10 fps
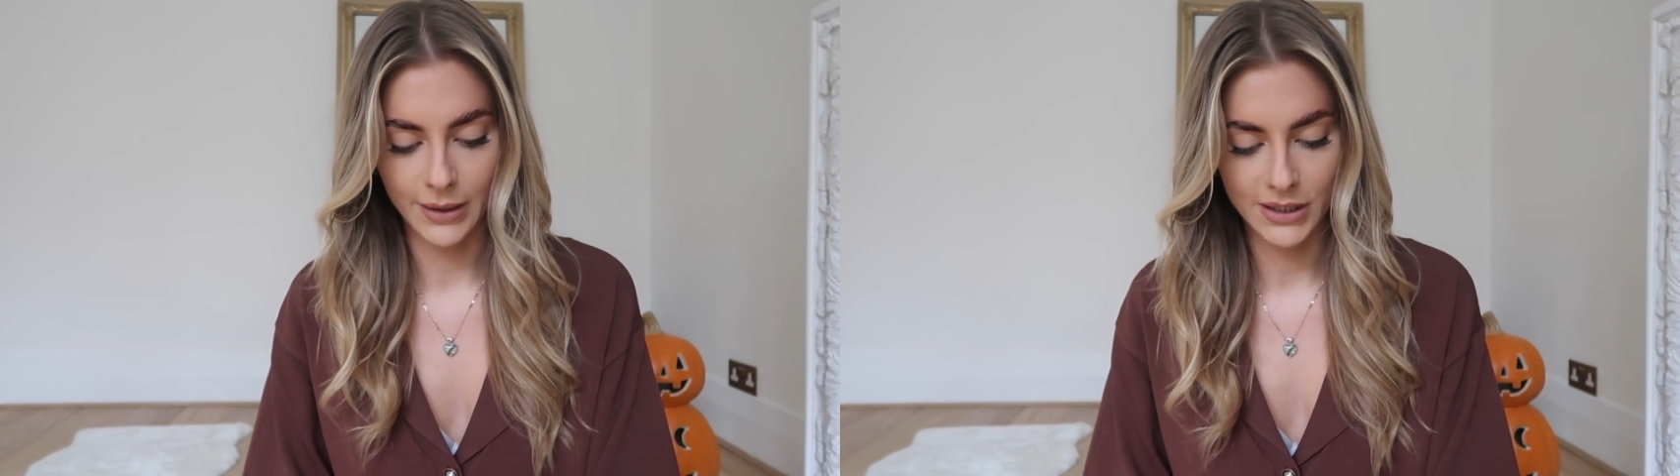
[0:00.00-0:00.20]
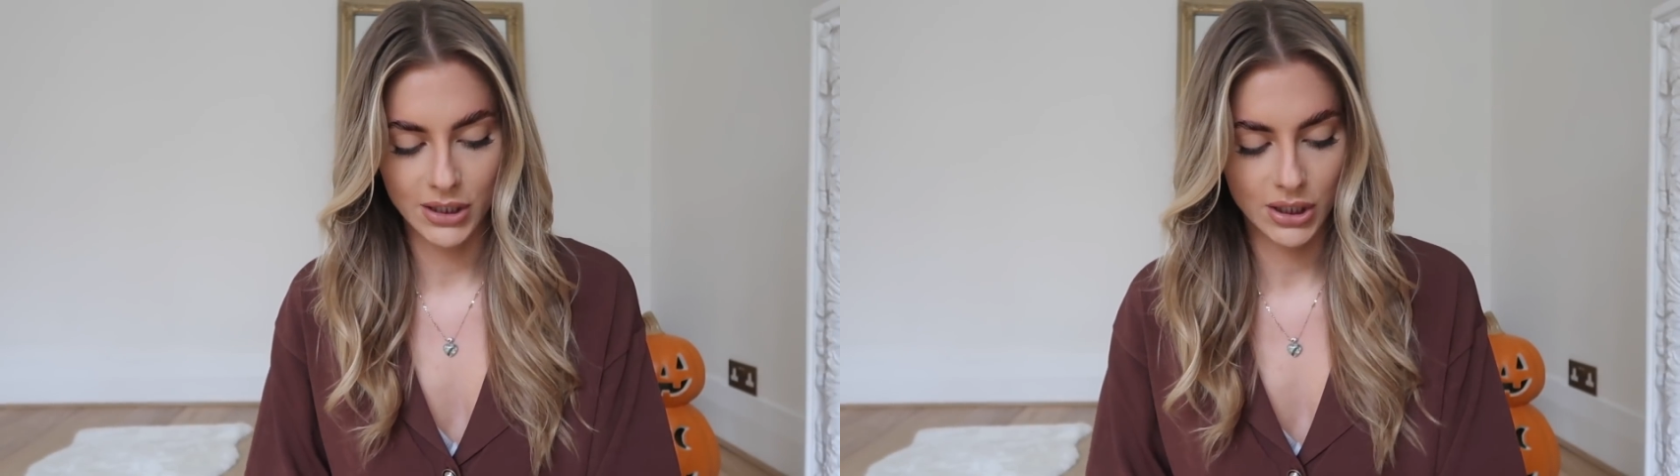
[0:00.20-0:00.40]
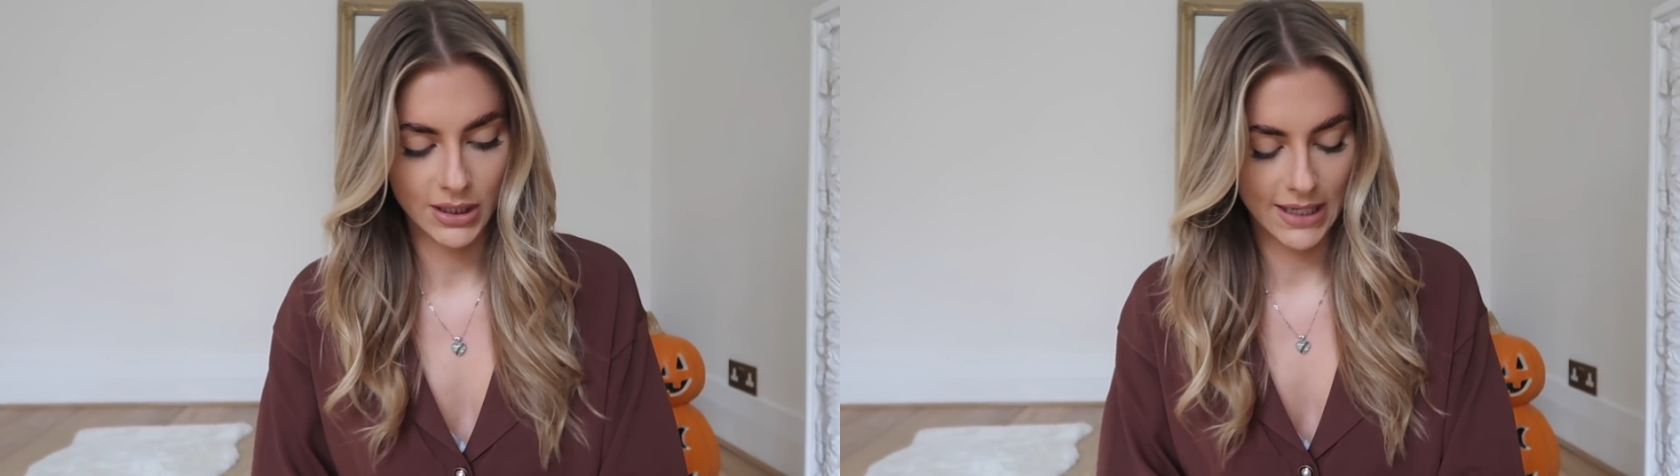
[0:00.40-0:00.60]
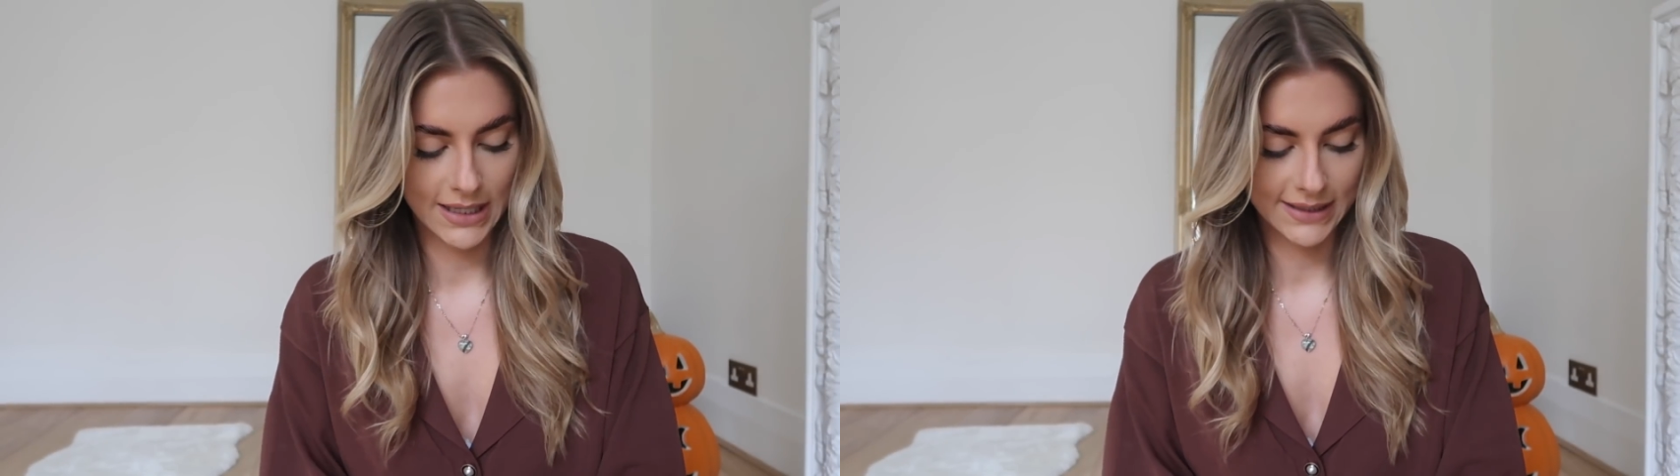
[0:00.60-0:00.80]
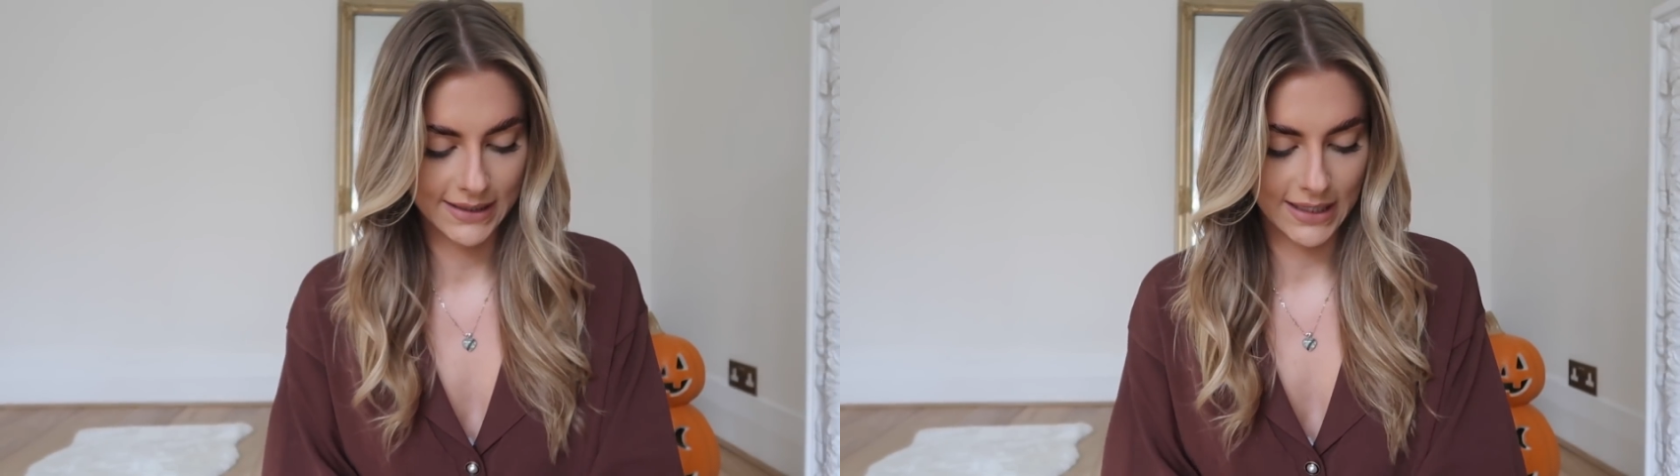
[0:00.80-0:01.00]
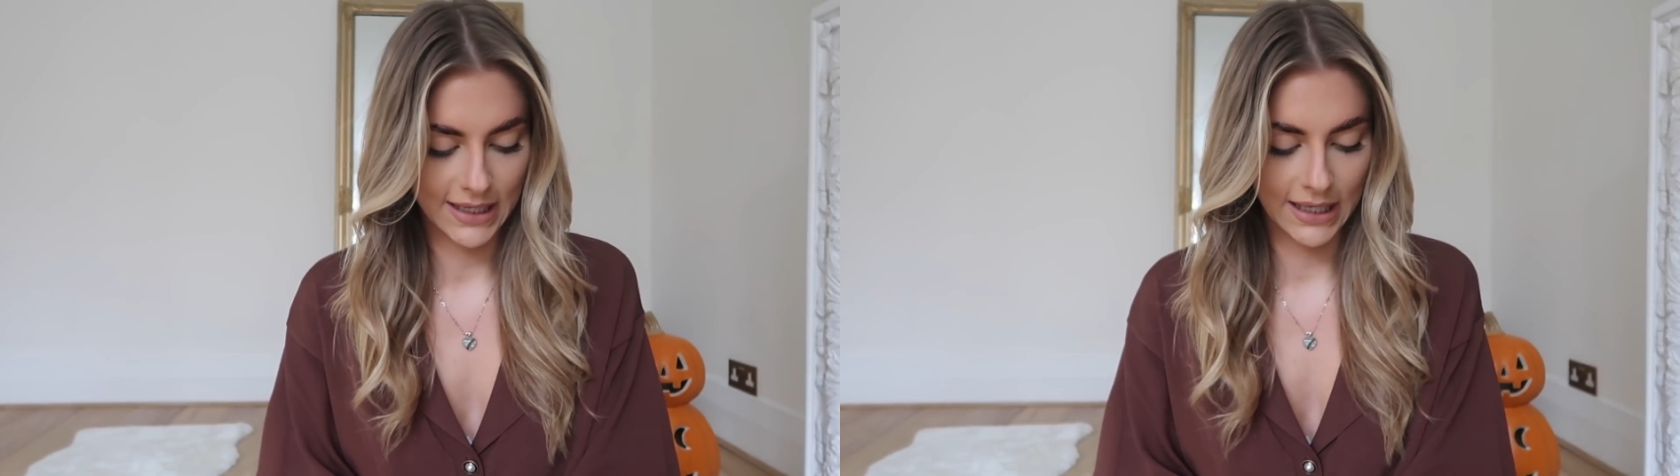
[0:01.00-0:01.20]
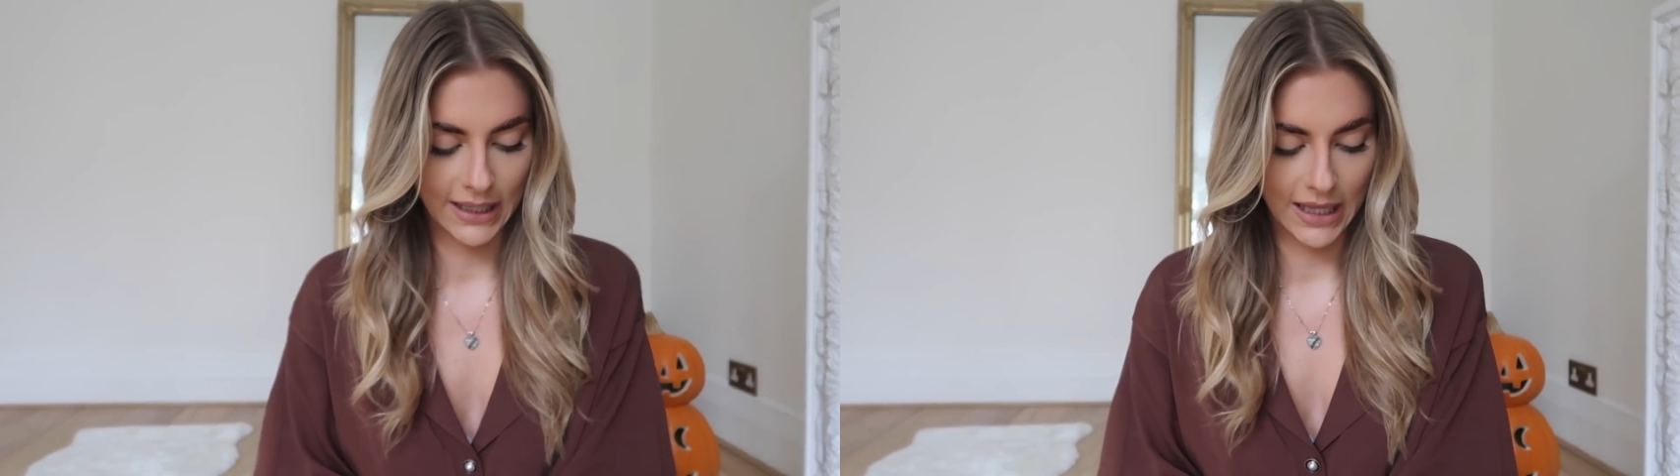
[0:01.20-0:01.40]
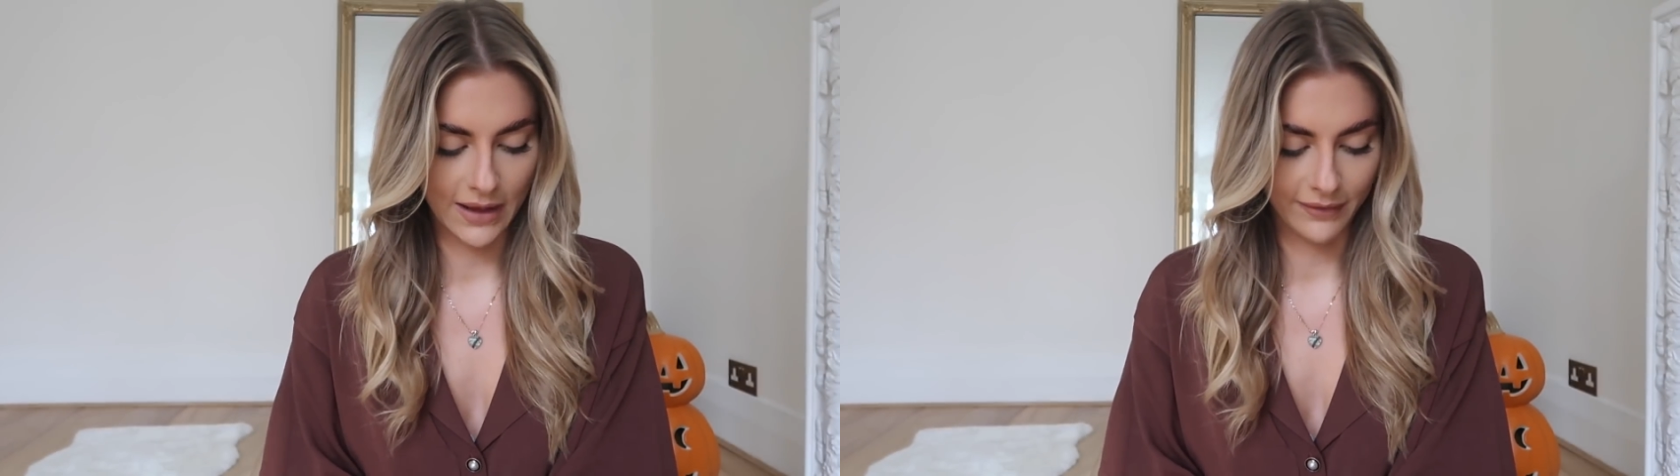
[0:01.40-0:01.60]
which is
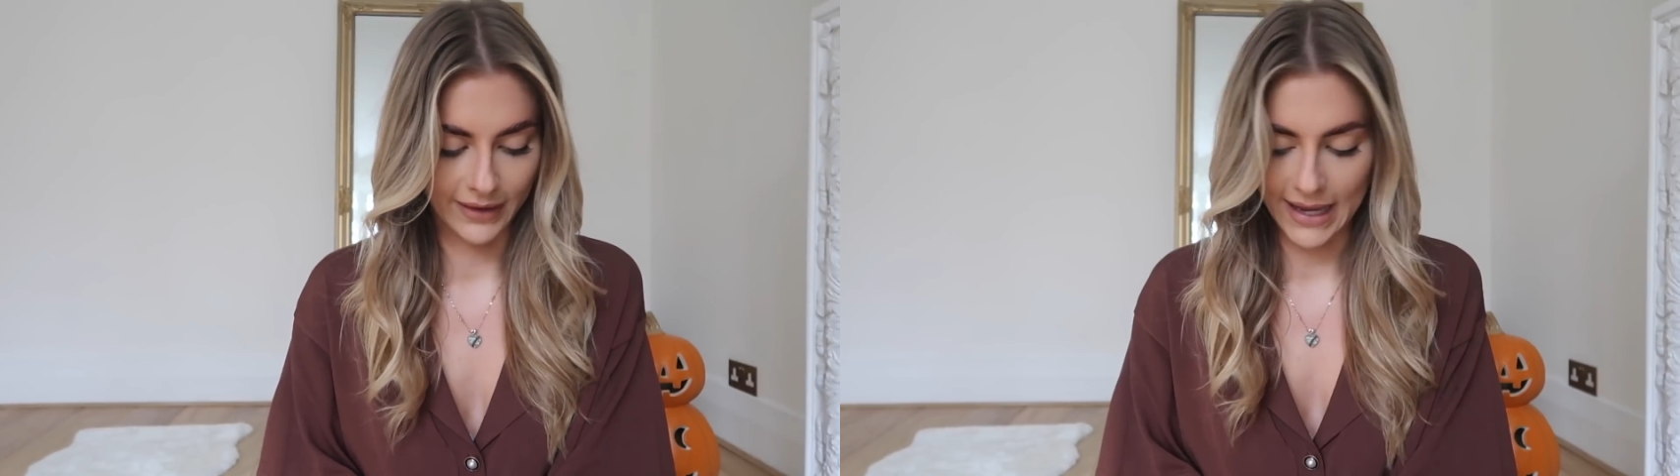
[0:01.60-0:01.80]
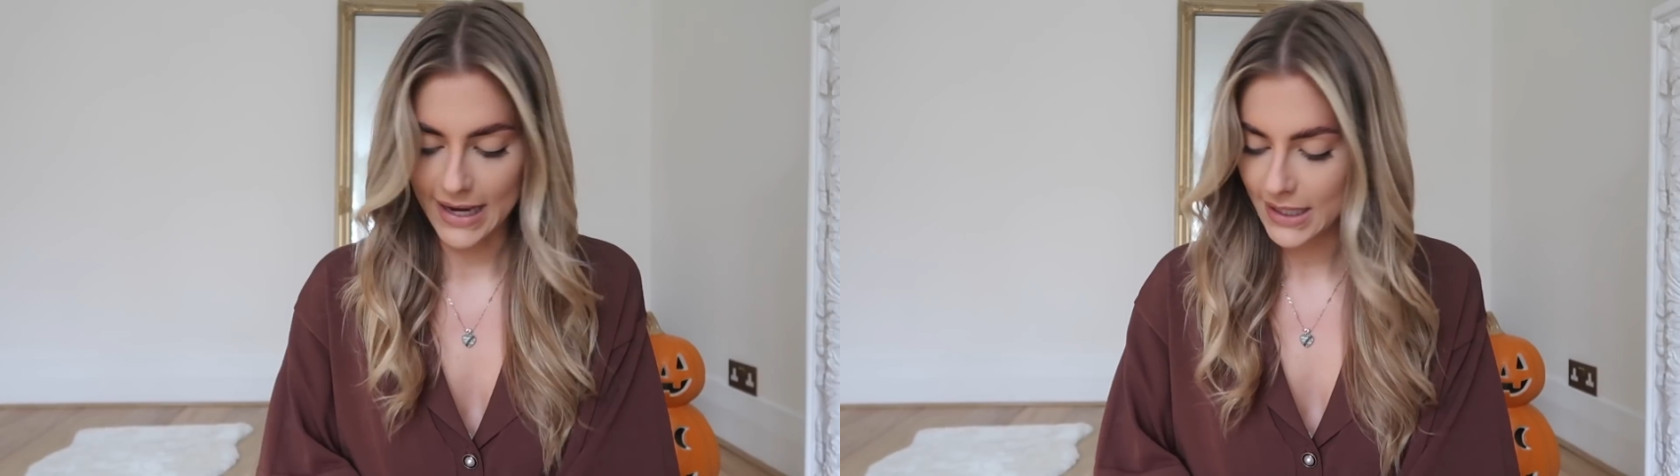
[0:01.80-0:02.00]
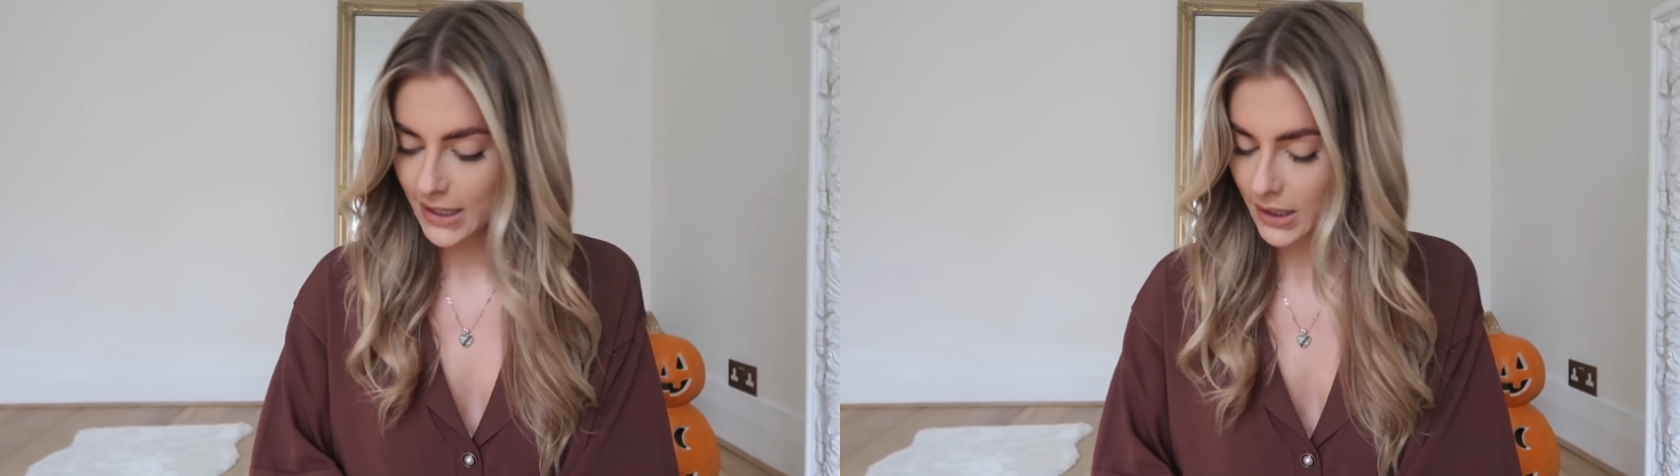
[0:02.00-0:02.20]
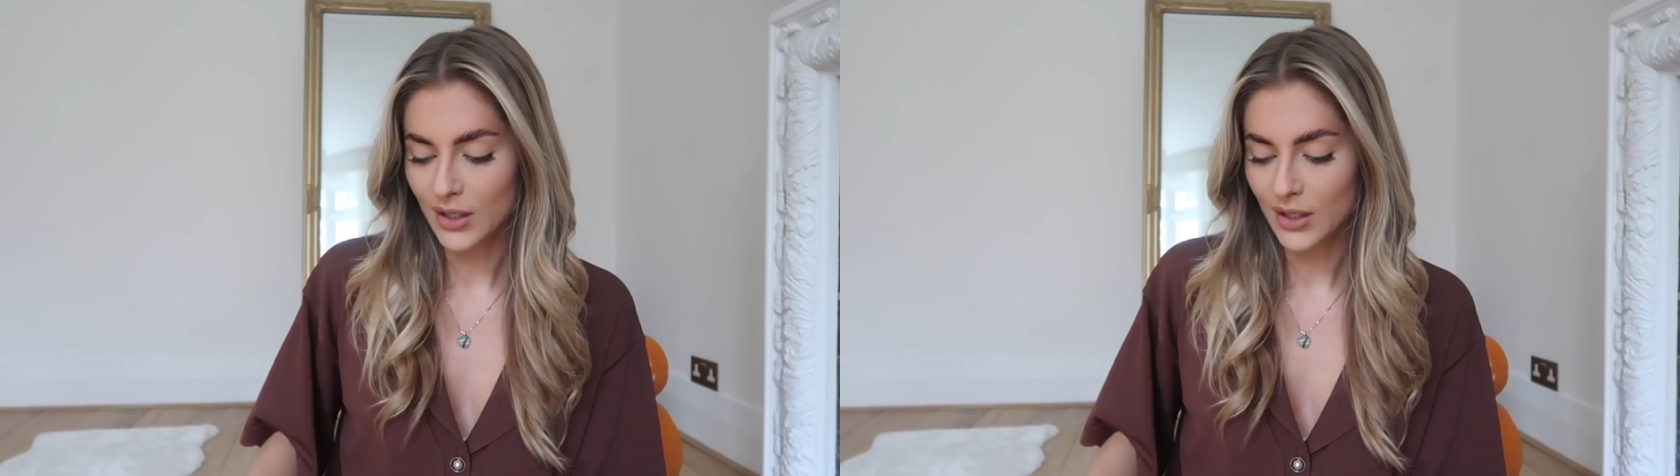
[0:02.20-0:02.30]
lovely.